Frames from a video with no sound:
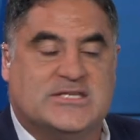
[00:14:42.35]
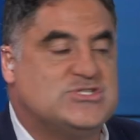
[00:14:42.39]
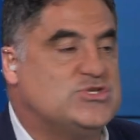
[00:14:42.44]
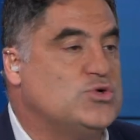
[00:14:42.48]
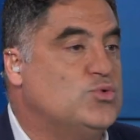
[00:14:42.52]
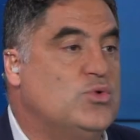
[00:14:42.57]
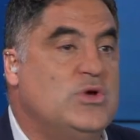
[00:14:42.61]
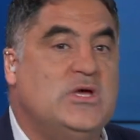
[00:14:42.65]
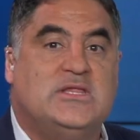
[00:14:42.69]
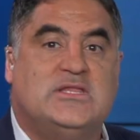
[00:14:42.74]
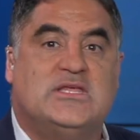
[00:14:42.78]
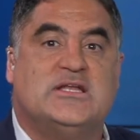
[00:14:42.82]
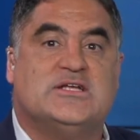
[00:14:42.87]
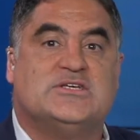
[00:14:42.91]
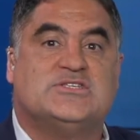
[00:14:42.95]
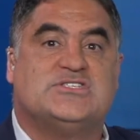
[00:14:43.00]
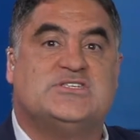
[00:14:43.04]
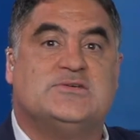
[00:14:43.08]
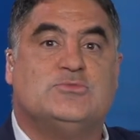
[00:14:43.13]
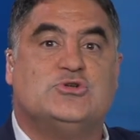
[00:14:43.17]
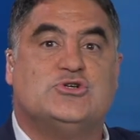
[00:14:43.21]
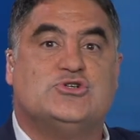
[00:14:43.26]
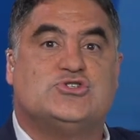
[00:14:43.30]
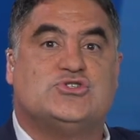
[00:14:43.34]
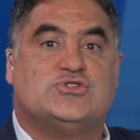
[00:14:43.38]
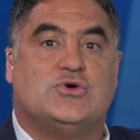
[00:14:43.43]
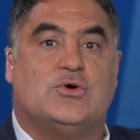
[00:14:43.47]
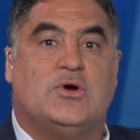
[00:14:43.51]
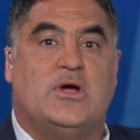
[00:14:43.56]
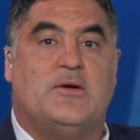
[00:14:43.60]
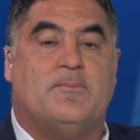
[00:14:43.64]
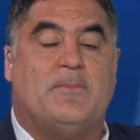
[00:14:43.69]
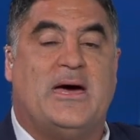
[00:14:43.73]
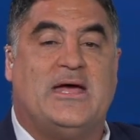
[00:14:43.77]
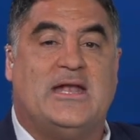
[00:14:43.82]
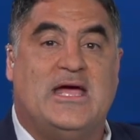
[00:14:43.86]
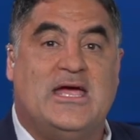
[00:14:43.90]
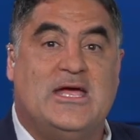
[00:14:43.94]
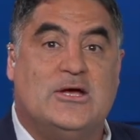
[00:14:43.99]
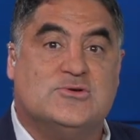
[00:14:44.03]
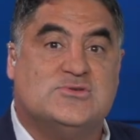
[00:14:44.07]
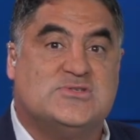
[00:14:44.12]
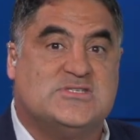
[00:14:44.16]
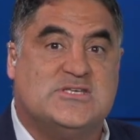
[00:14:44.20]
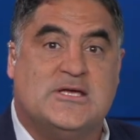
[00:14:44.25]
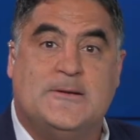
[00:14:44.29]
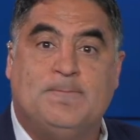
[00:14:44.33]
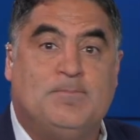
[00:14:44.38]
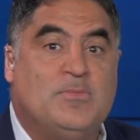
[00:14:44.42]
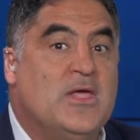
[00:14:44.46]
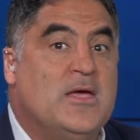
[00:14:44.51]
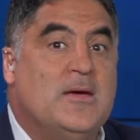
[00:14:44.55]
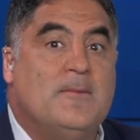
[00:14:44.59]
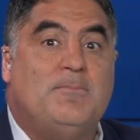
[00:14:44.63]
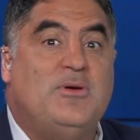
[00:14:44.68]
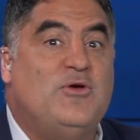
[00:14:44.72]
So we did a similar story about AOC